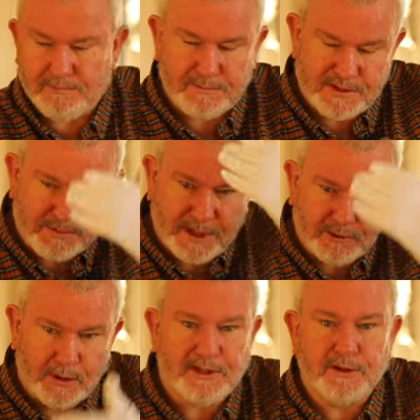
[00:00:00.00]
Cement
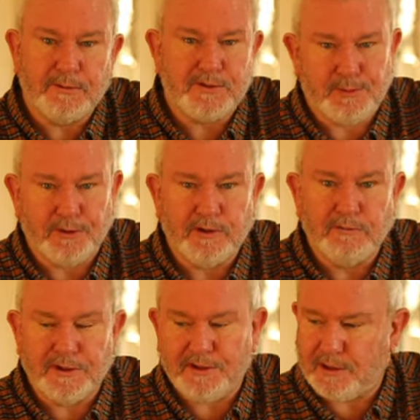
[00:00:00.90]
rendering was put
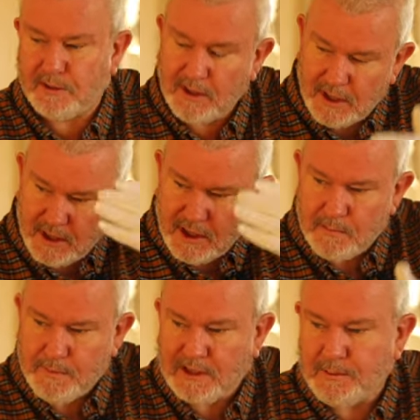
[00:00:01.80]
over it to
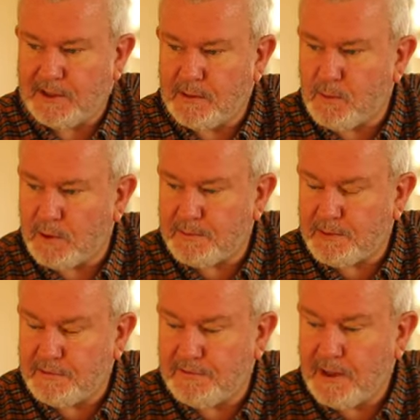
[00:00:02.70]
make the building
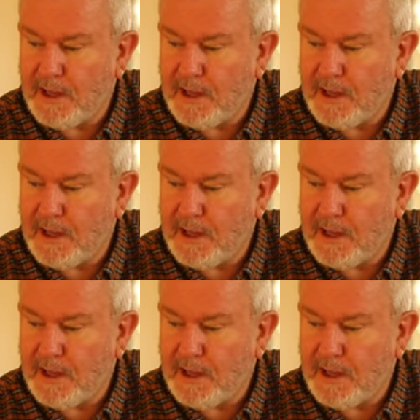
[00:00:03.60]
waterproof.